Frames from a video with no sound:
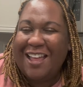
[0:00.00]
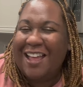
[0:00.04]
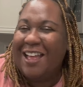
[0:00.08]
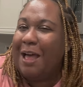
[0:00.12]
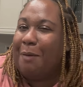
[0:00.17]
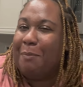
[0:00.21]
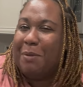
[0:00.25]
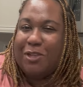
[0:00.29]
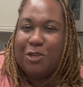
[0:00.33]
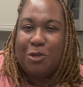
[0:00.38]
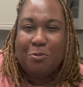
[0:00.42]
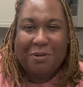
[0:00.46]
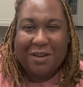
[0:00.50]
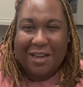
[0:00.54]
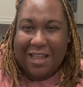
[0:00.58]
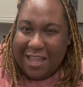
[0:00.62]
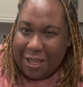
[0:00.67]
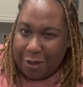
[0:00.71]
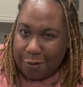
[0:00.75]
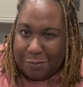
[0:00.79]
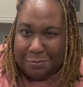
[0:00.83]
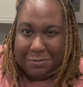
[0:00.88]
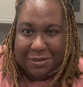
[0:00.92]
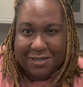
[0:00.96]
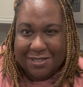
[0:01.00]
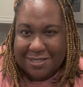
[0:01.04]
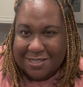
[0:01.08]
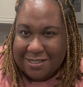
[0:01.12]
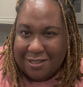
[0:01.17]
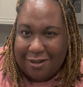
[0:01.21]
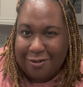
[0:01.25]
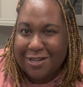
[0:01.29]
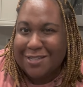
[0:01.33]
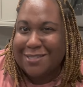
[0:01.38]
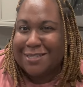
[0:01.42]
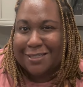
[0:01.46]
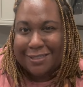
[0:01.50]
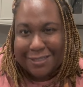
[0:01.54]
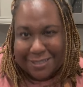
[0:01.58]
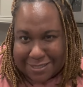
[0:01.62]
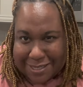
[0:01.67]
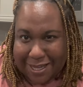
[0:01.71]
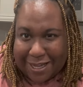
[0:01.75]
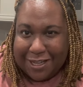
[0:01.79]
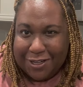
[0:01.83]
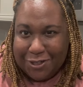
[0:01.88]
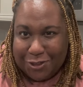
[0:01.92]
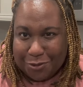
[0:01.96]
I mean, you've been hanging with me this long. That's the least
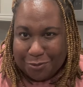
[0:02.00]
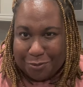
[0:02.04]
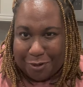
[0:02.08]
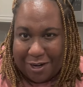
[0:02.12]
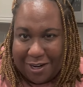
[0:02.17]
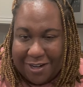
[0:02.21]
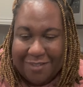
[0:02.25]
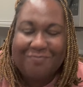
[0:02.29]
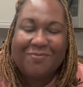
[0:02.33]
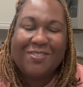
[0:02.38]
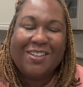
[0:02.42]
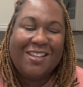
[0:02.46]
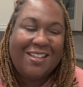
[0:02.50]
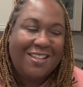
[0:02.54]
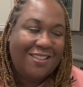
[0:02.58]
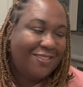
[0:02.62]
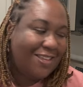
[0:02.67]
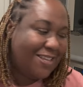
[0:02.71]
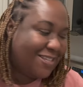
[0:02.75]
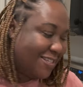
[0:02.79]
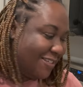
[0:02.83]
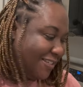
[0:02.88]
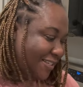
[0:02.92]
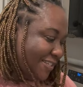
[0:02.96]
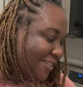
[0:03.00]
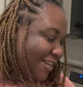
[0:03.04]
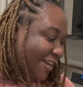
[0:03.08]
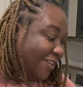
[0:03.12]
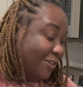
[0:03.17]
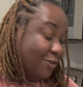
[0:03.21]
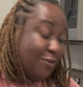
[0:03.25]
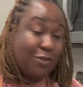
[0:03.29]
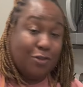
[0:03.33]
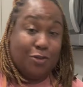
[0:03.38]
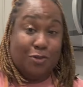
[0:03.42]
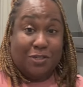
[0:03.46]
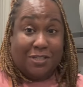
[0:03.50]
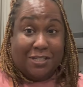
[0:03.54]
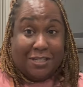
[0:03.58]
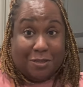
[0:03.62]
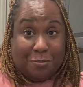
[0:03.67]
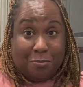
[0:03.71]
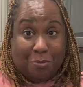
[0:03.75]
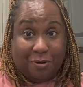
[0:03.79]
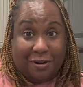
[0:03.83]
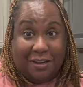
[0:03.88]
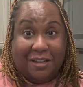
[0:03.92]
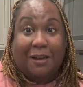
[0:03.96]
I can do, right? That's the least I can do. So you see
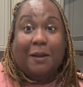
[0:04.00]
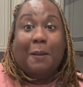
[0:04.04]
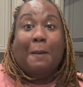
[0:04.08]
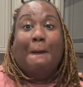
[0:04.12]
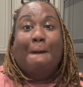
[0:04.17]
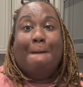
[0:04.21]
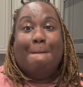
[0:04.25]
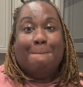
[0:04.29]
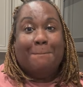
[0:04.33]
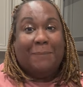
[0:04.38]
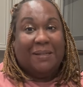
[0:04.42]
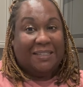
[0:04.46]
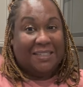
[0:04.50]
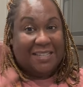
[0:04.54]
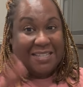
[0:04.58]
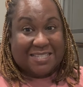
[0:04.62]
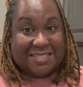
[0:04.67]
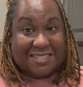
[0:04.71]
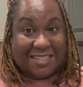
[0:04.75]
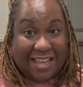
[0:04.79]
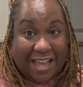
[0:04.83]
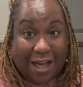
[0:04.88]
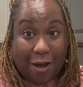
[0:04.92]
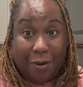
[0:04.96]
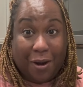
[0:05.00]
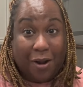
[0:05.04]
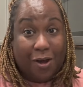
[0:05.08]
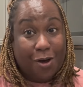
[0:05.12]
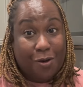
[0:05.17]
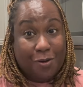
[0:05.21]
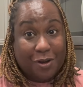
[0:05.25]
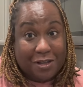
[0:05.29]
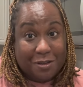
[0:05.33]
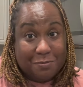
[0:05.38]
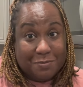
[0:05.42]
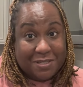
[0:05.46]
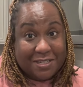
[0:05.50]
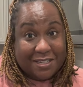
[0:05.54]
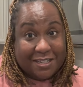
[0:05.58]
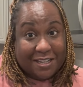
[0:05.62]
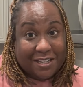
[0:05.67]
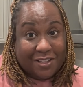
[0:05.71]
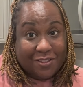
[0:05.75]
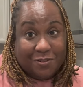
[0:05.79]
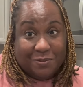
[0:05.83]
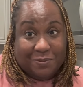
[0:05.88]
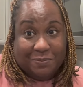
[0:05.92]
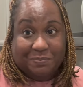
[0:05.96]
the bread. But let's see how it all comes
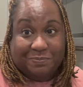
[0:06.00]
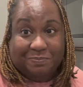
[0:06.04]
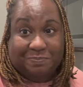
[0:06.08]
together.